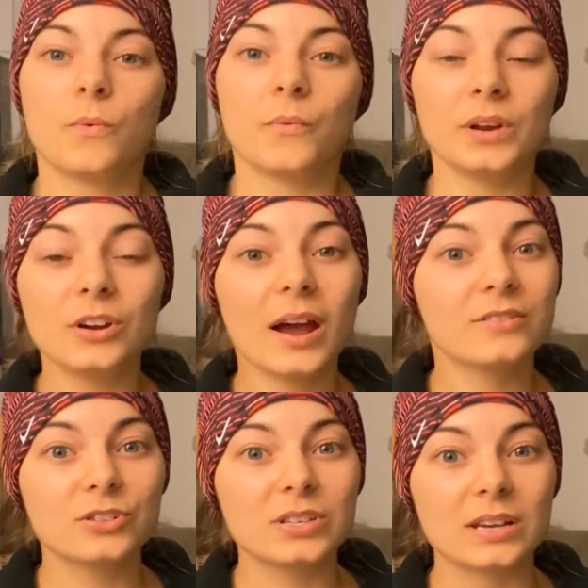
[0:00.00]
When you're
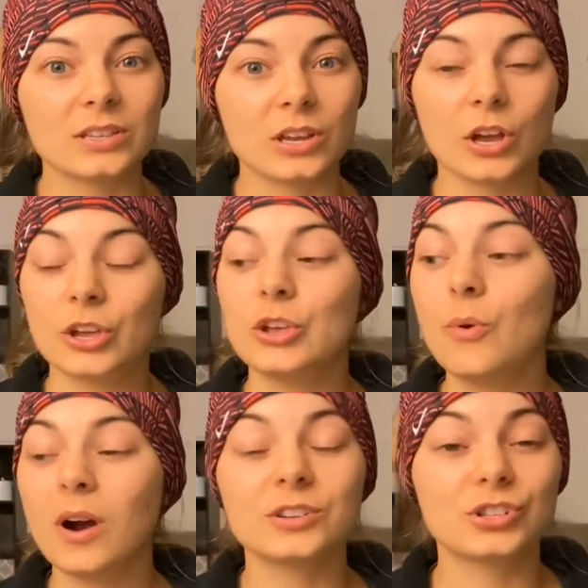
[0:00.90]
exercising, you
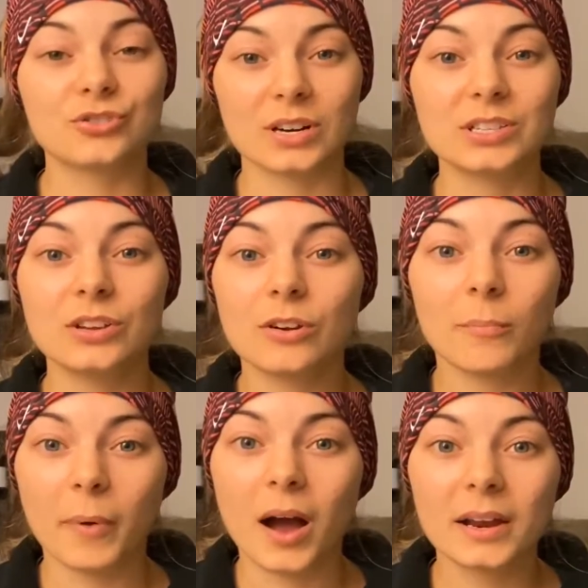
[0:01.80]
are stressing your
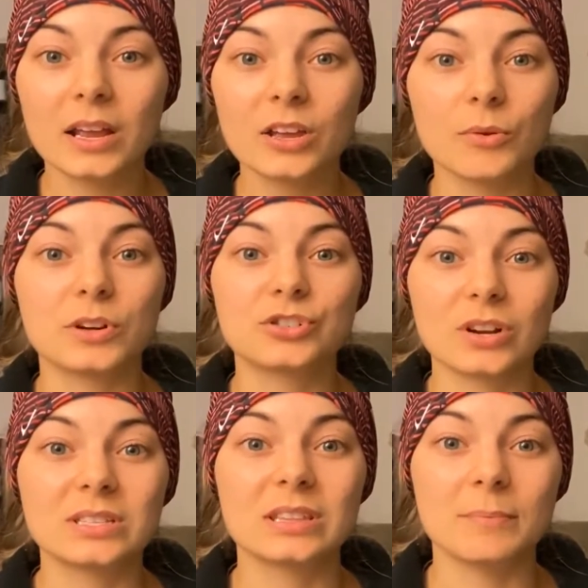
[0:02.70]
body, you are
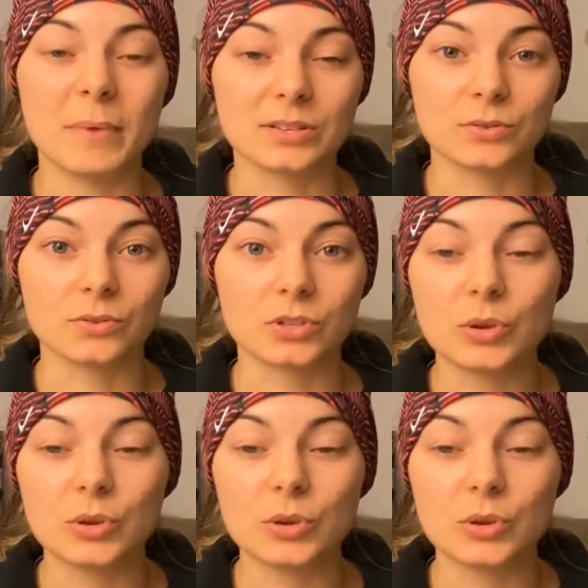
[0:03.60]
stressing the muscles.